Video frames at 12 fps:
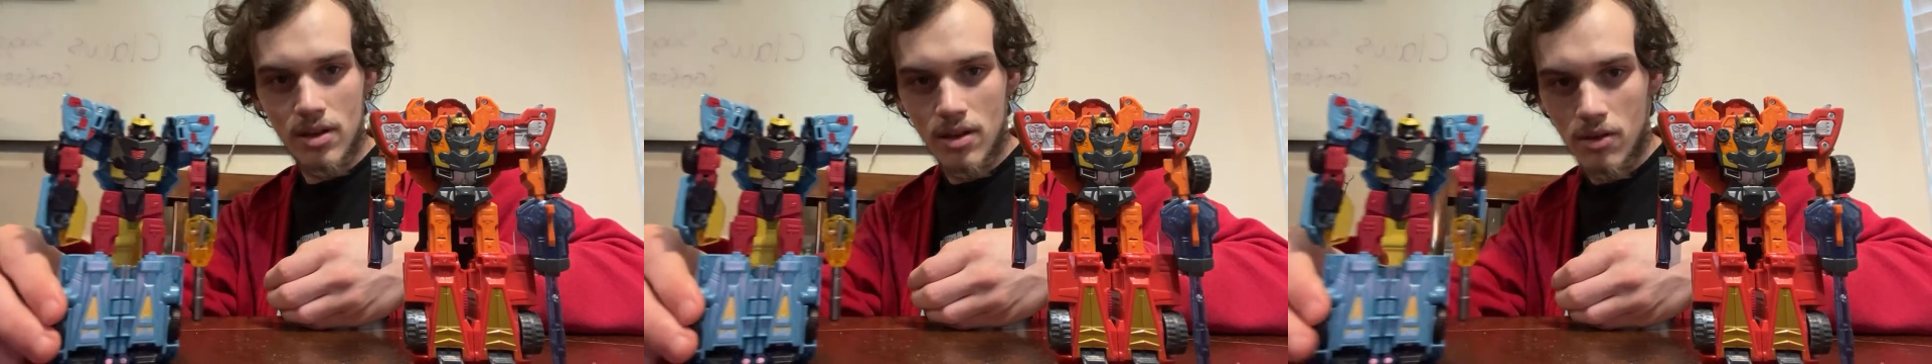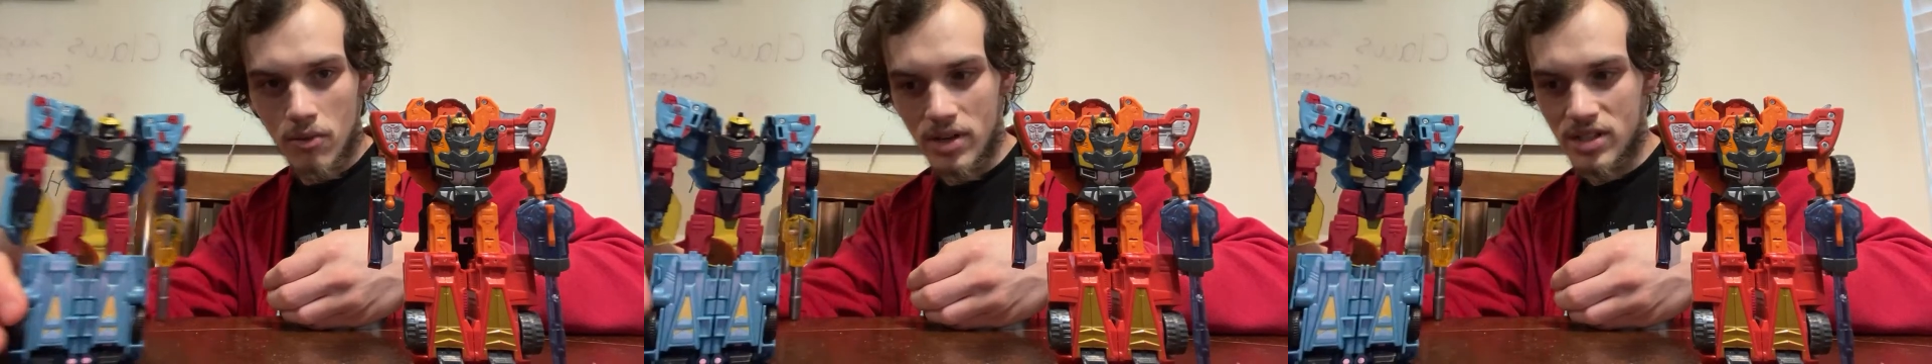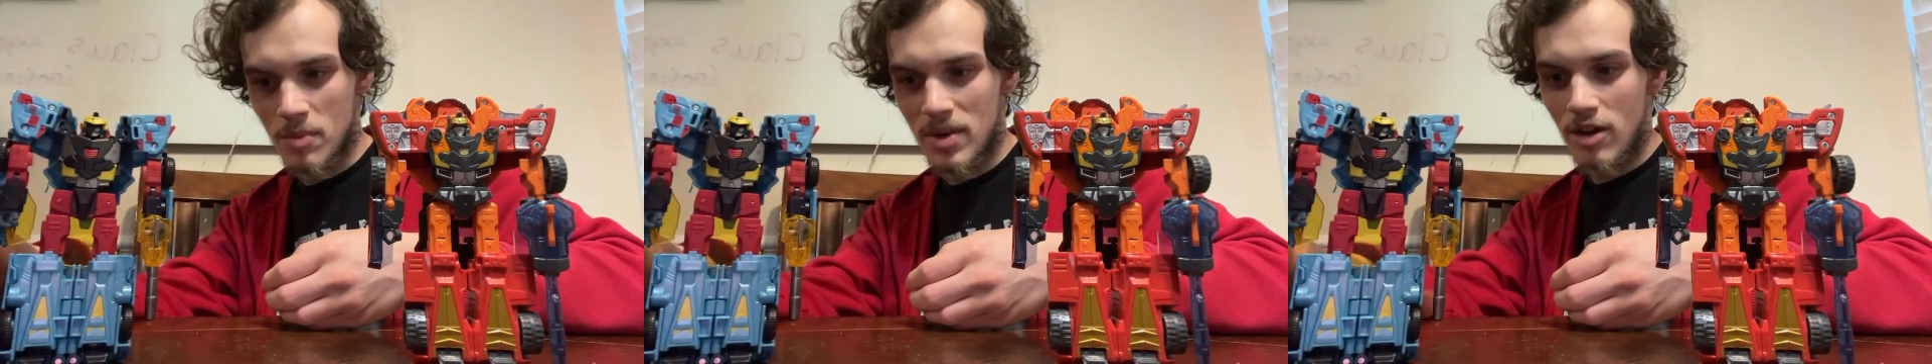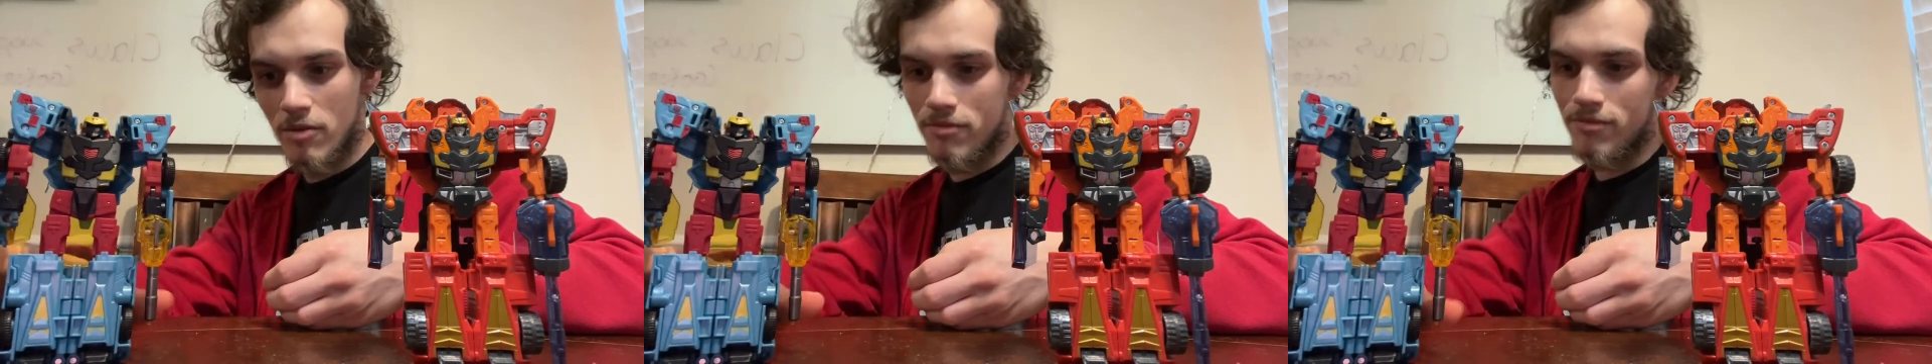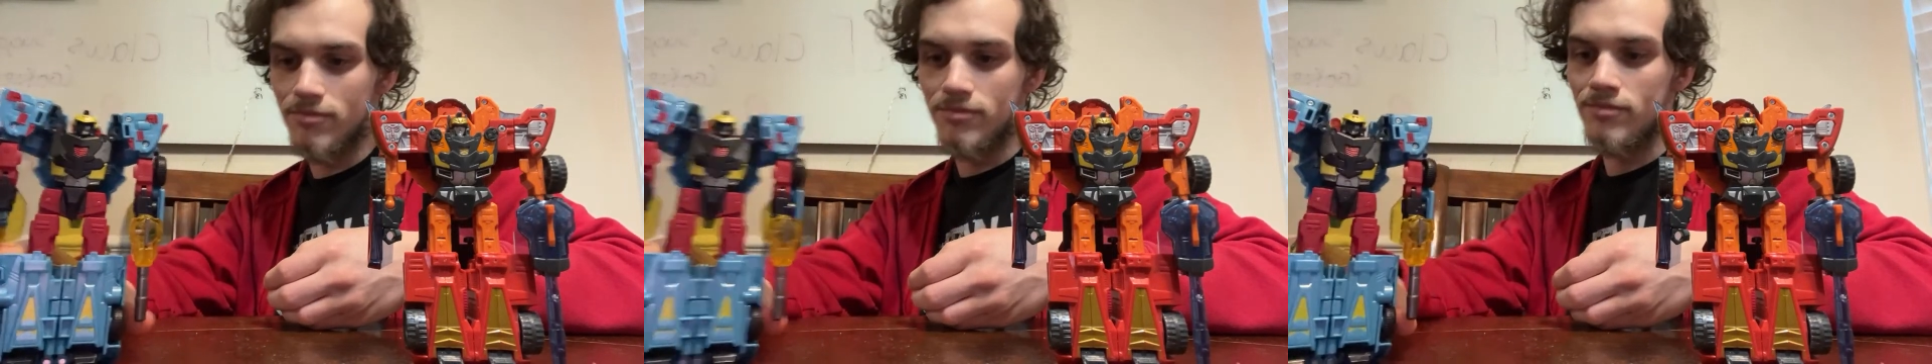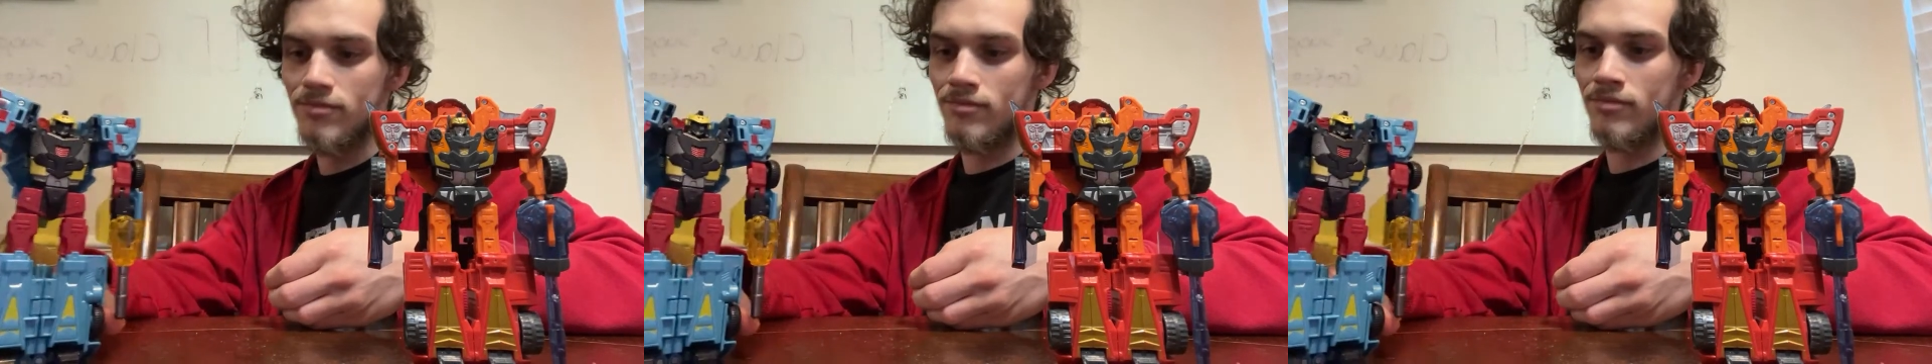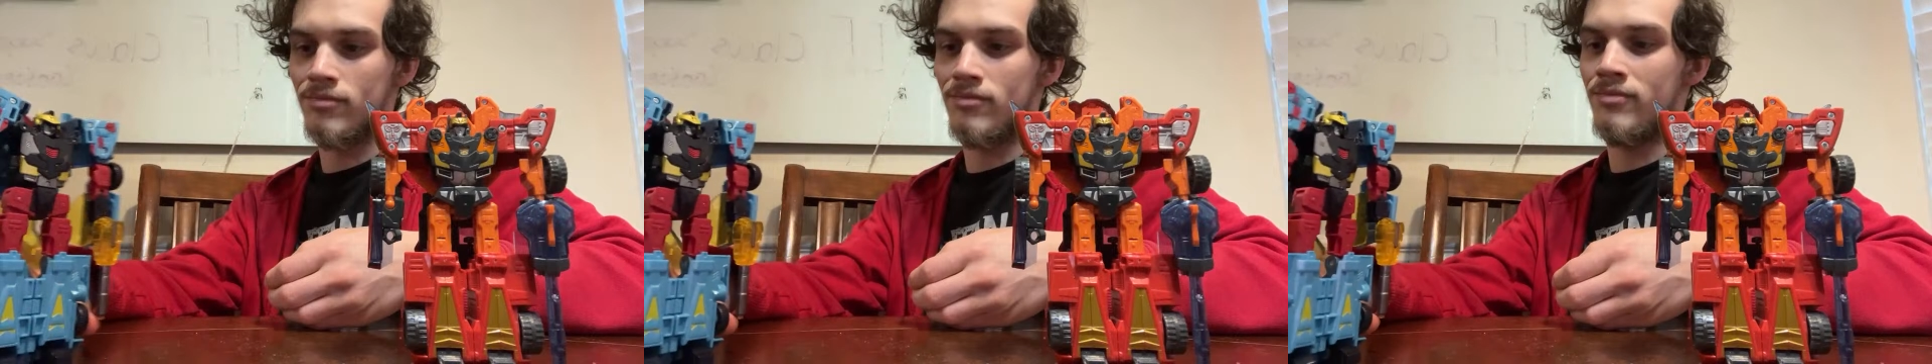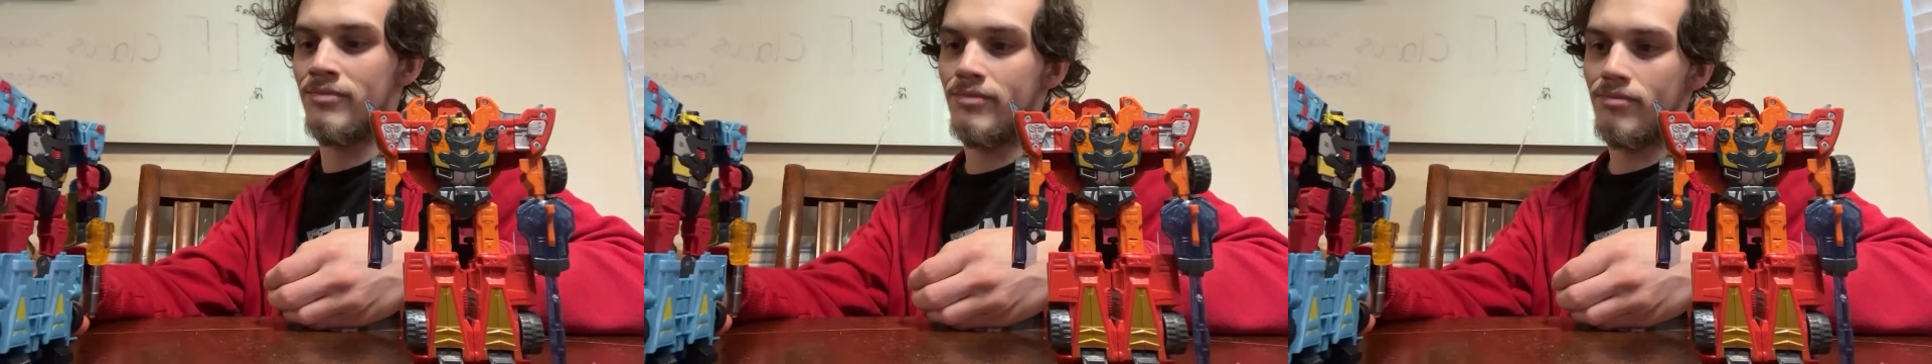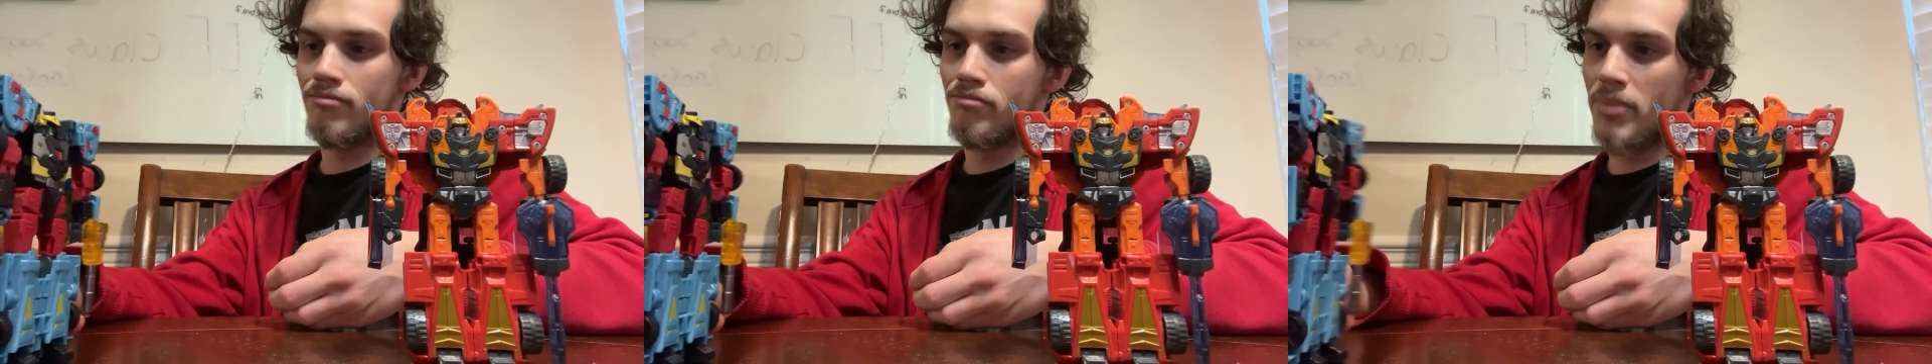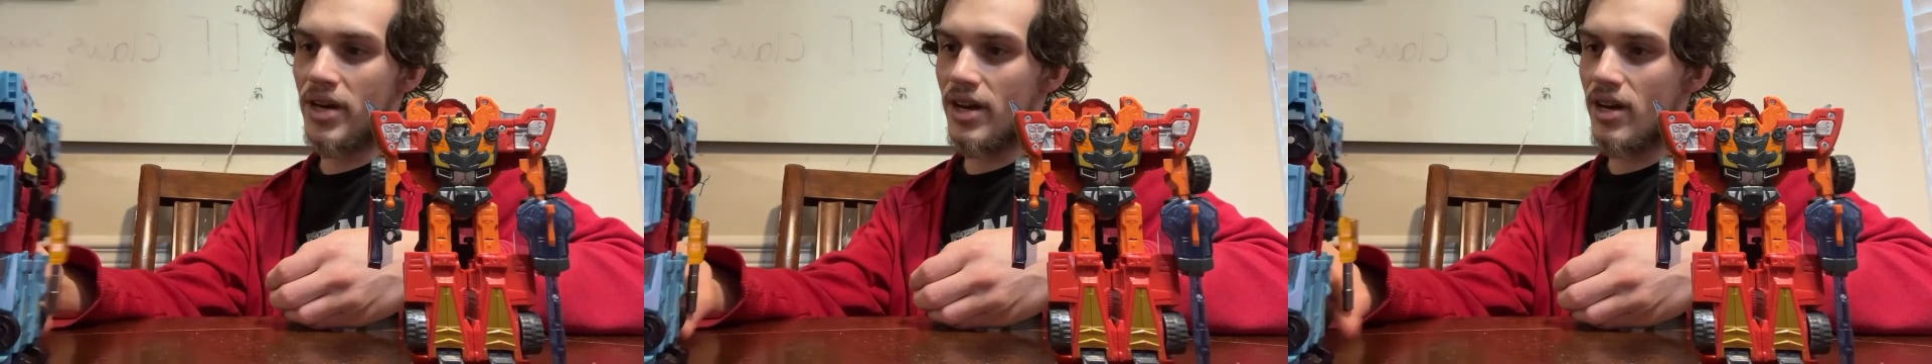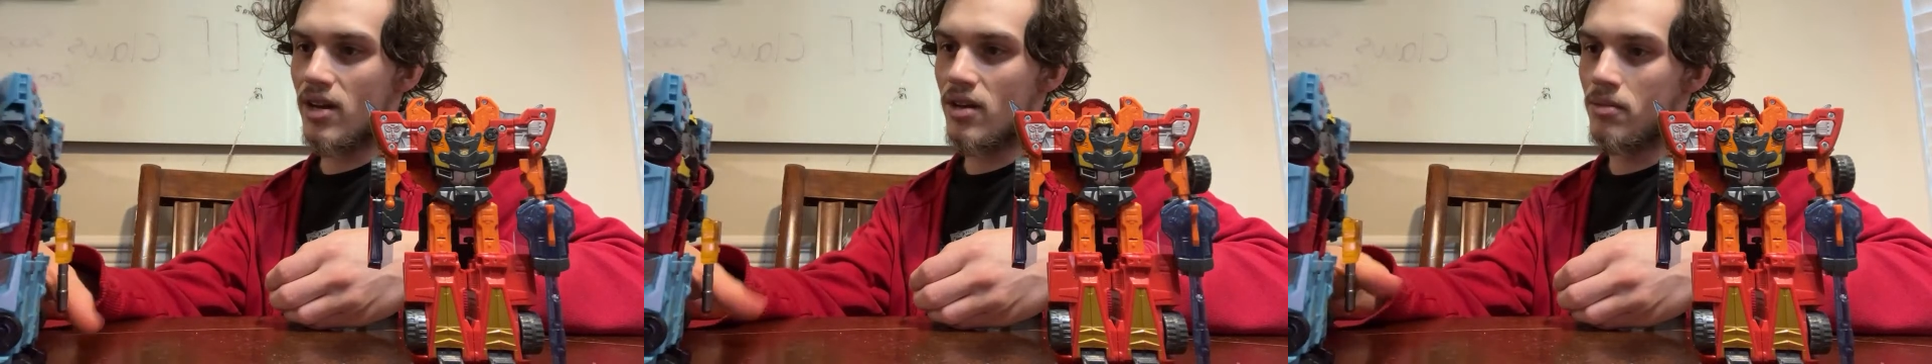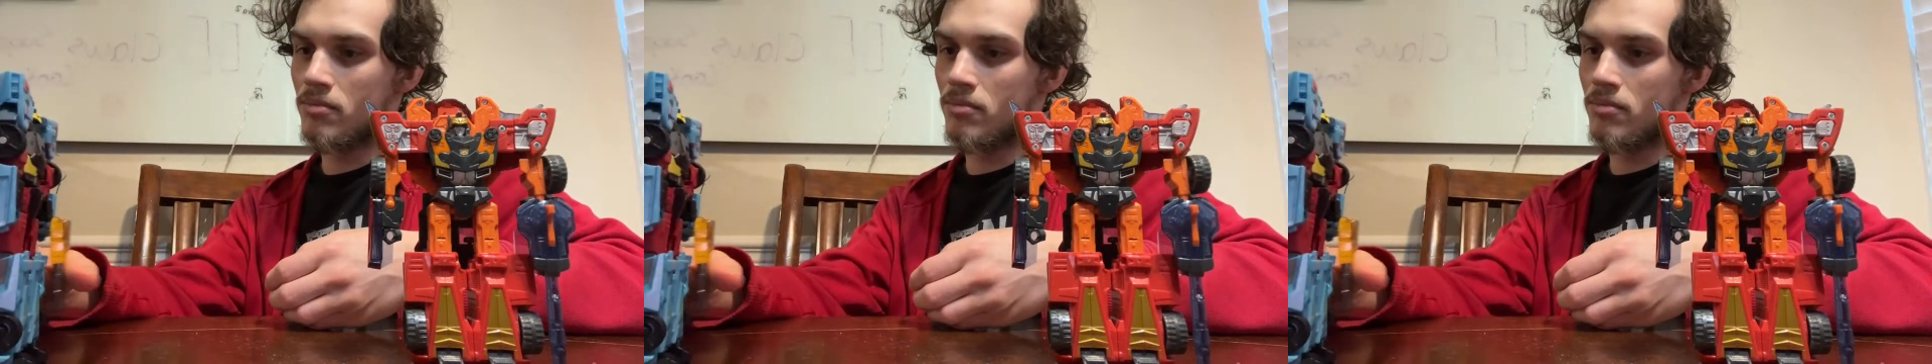One is coming out. But